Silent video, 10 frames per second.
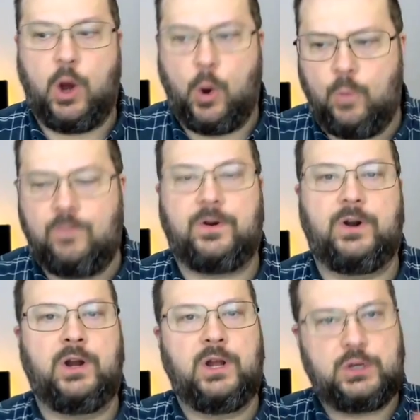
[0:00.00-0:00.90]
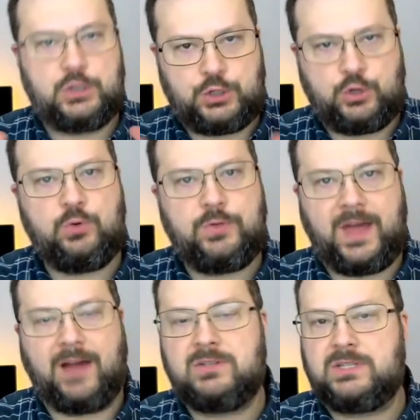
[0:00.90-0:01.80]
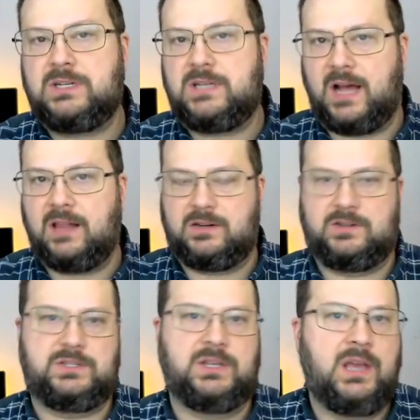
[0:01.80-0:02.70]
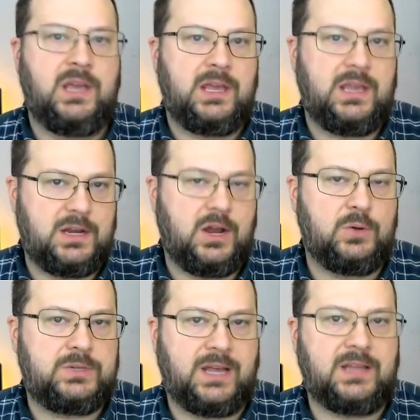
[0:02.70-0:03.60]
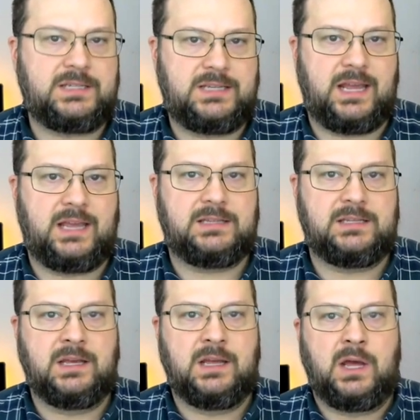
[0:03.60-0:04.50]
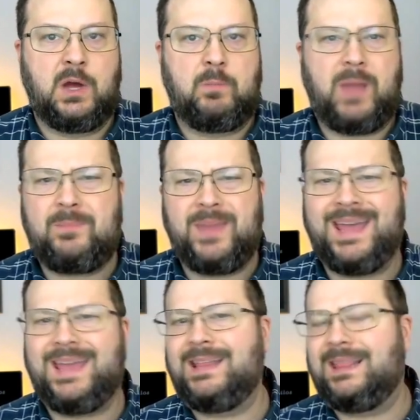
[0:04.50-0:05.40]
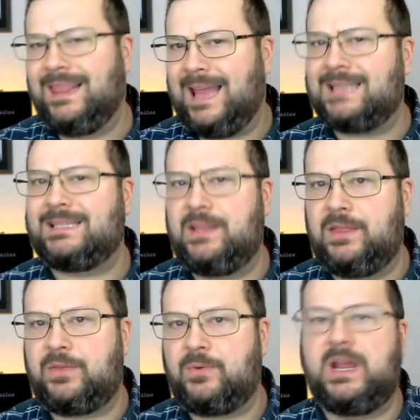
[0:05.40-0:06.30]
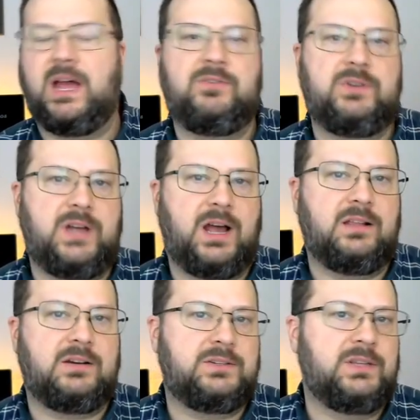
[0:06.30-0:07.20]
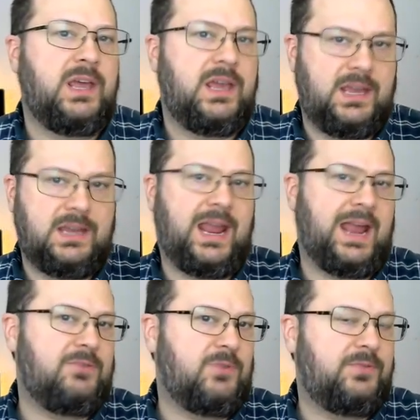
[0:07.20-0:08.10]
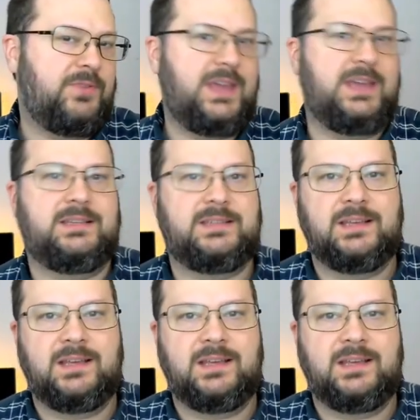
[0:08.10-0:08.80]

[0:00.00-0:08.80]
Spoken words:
over $2,000 in hotel stays by paying less than $300 in annual fees.